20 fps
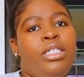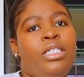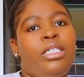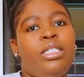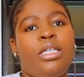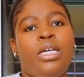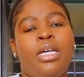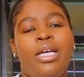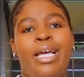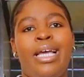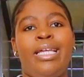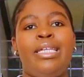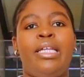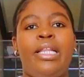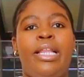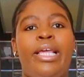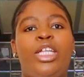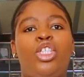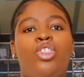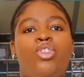need an
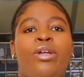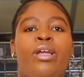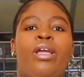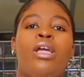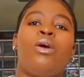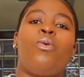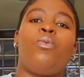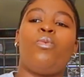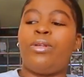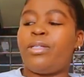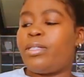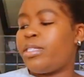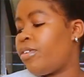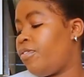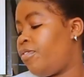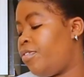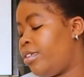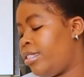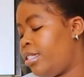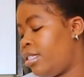electric whisk
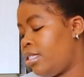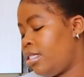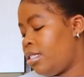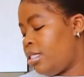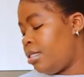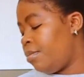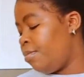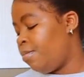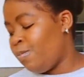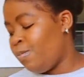for this.